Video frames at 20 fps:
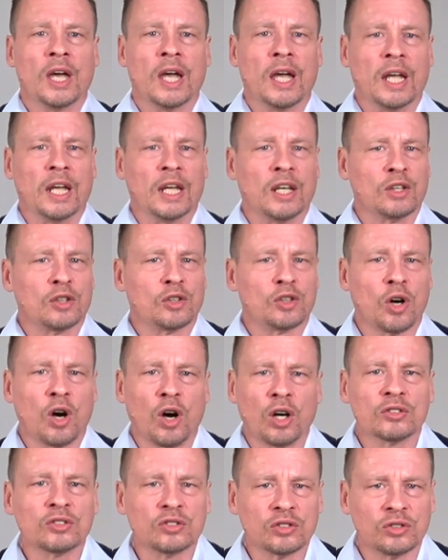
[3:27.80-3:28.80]
a
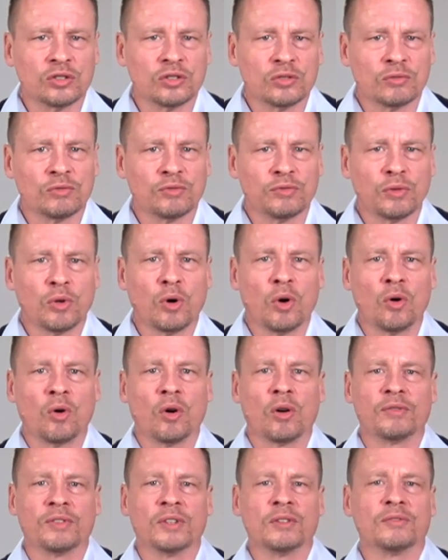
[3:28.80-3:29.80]
constant
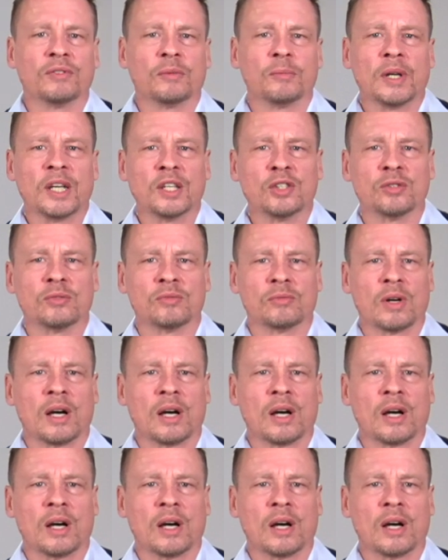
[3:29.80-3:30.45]
flow of information